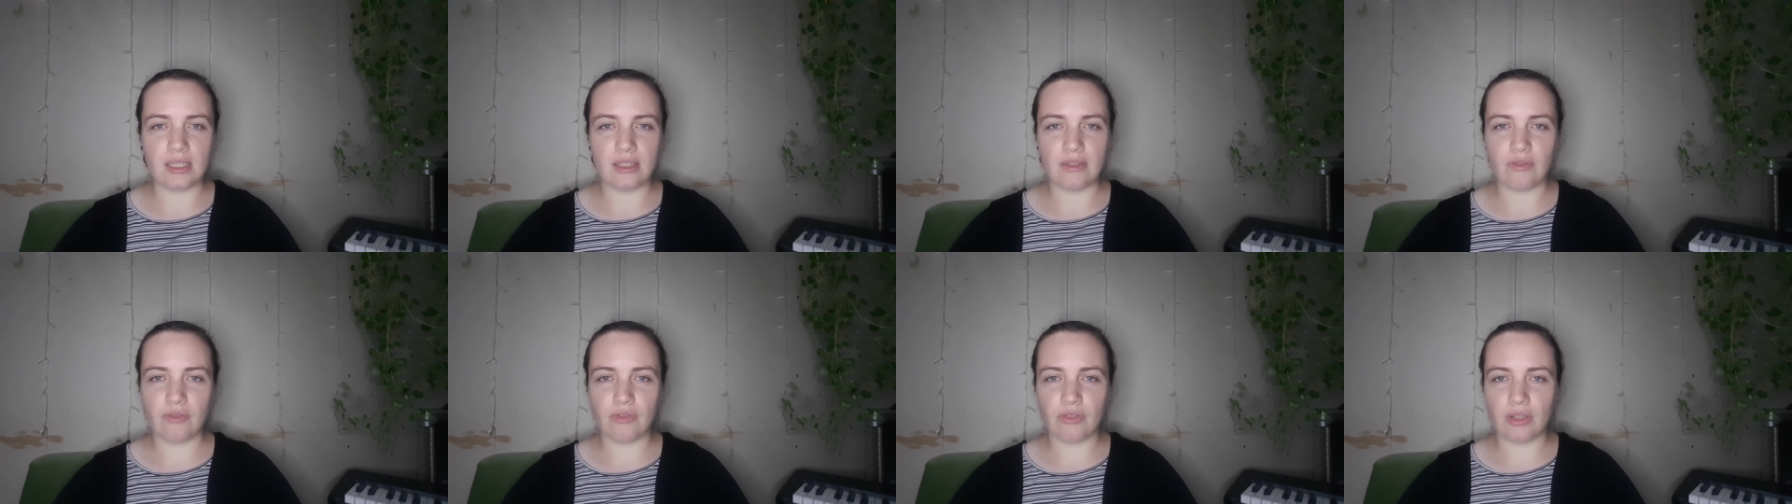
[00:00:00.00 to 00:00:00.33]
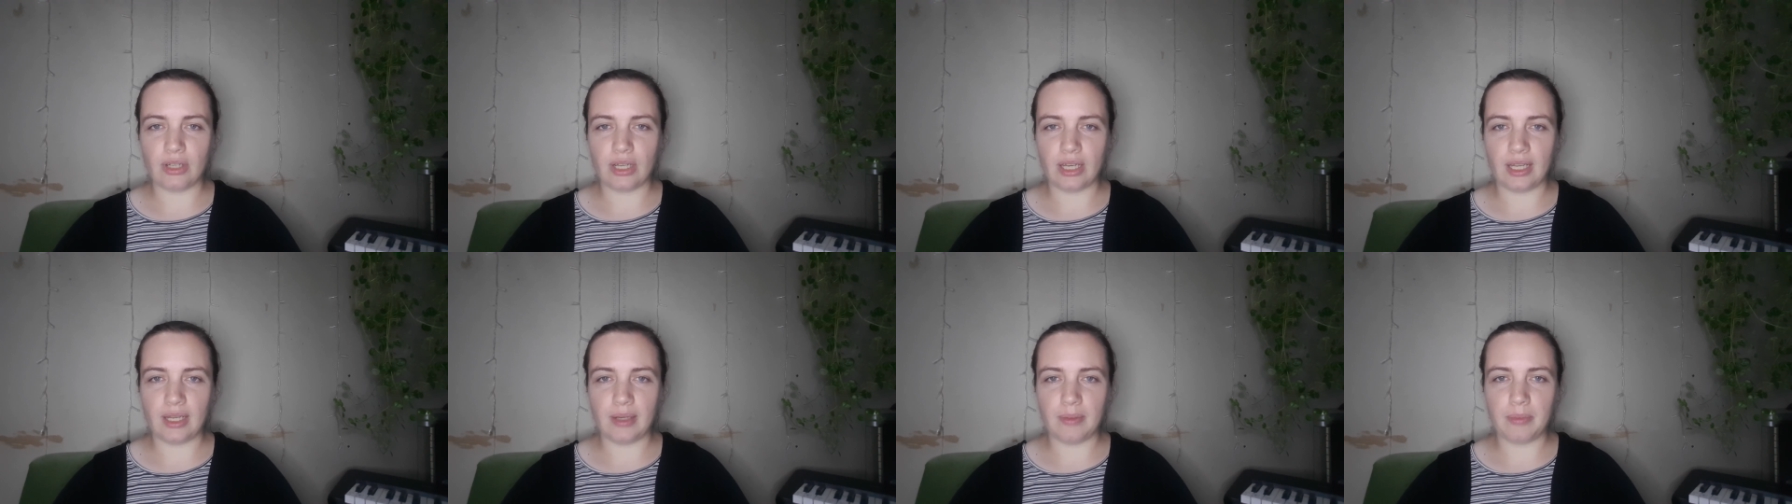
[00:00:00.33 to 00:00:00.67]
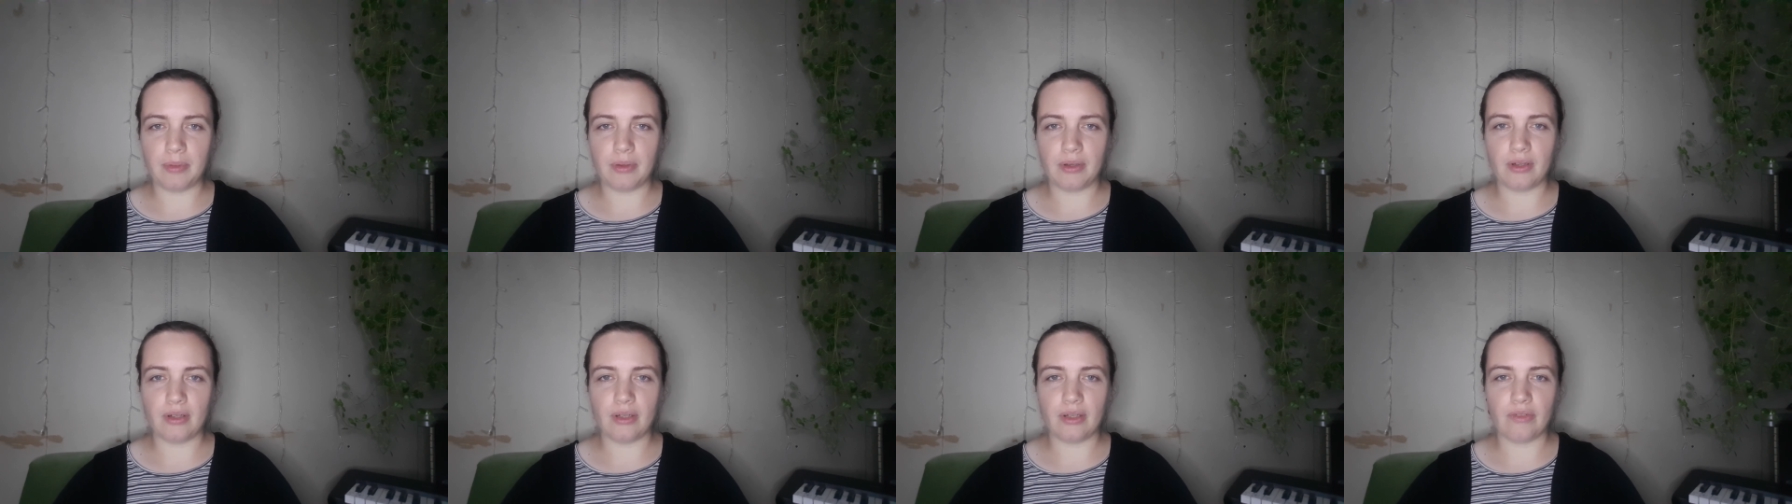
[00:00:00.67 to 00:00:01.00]
and for
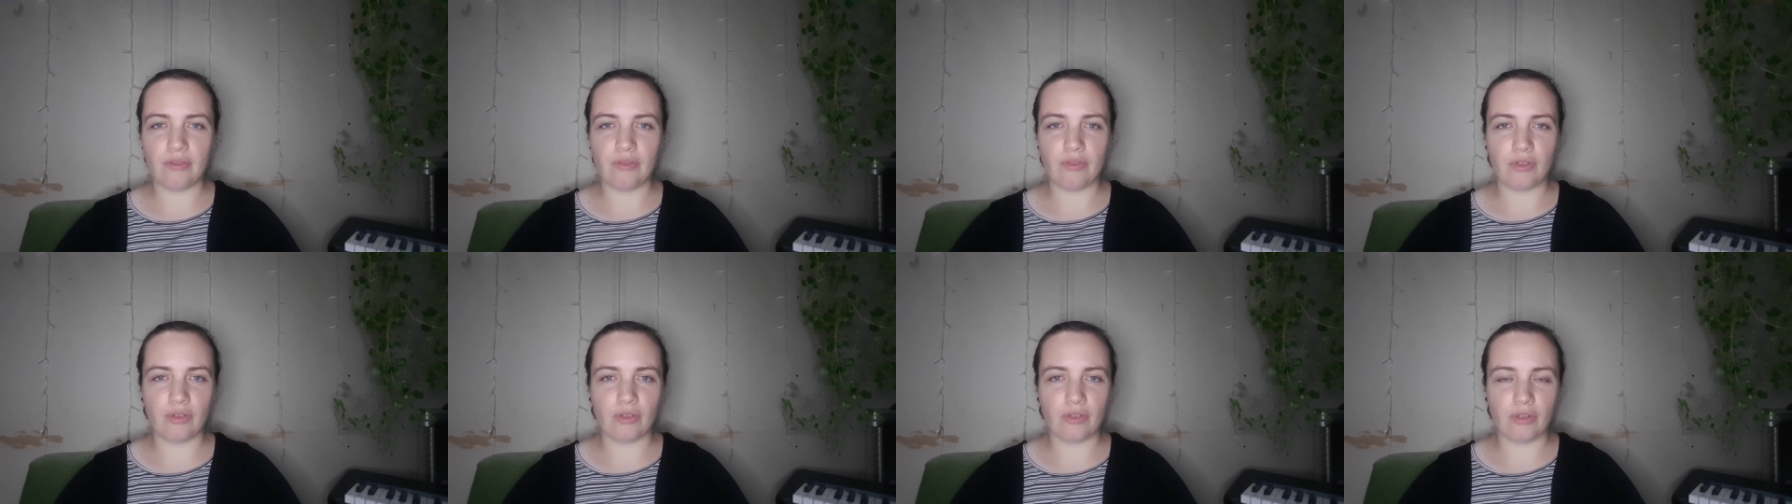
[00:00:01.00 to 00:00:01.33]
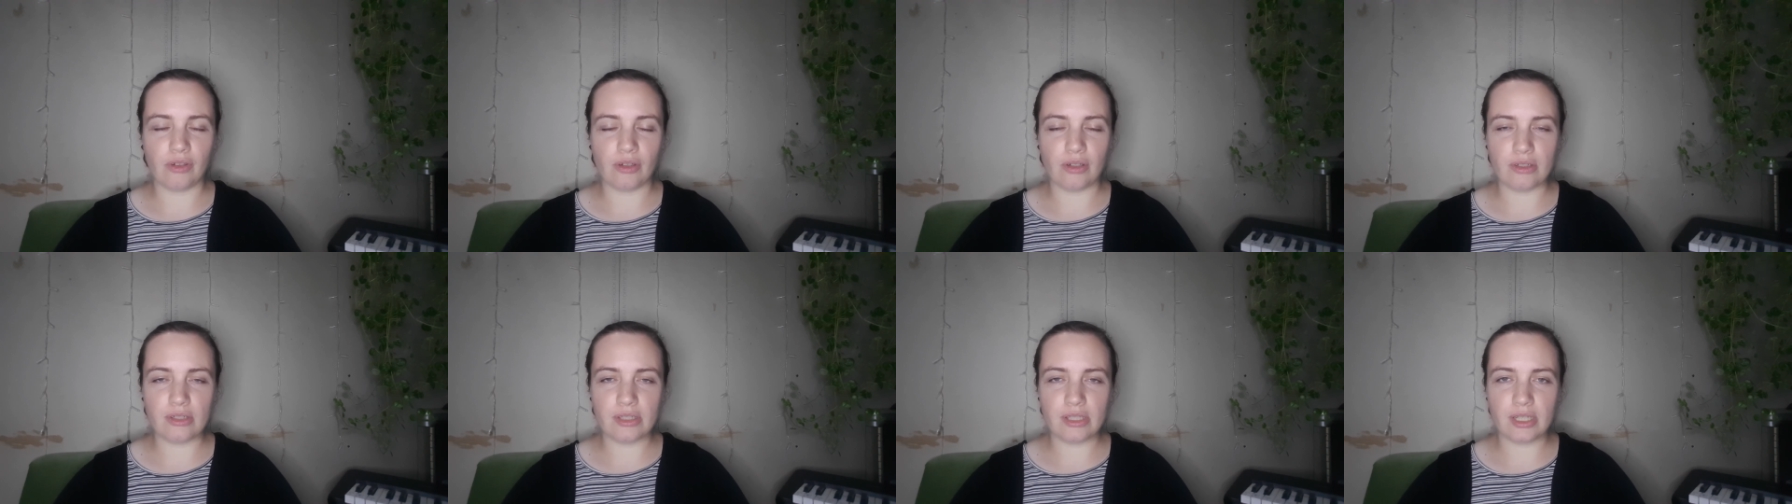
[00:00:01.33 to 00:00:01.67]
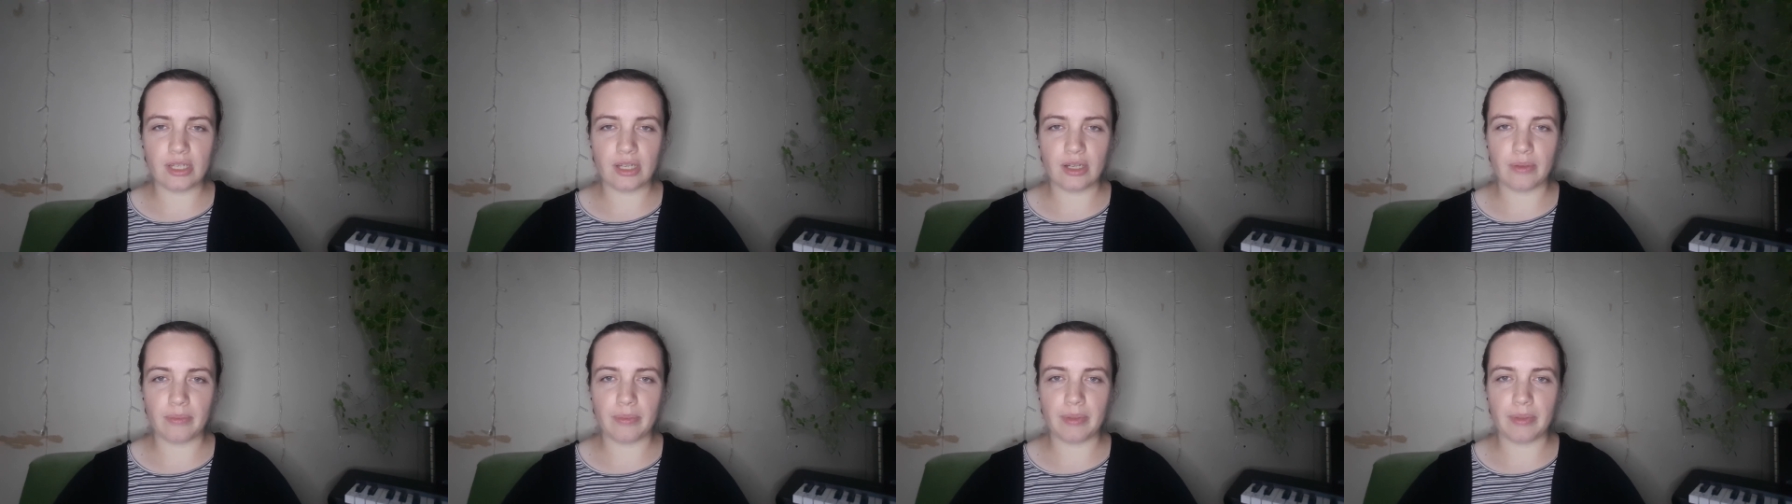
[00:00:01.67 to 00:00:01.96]
labor and for nursing our